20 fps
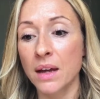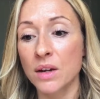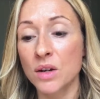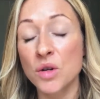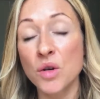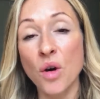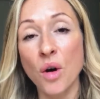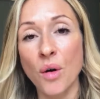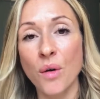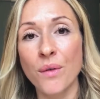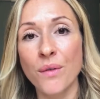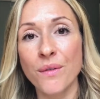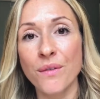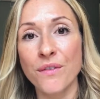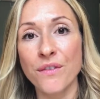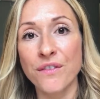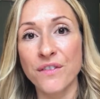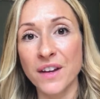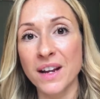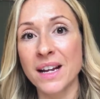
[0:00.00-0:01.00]
not
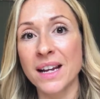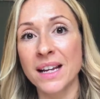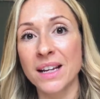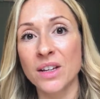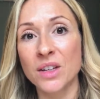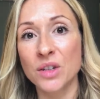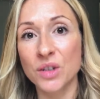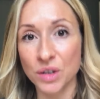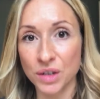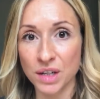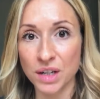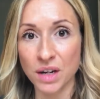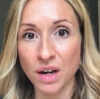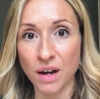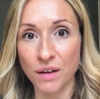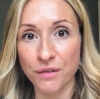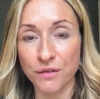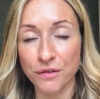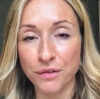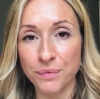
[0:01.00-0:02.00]
feeling good
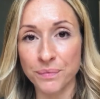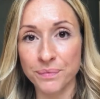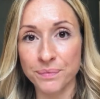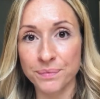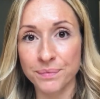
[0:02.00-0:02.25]
enough.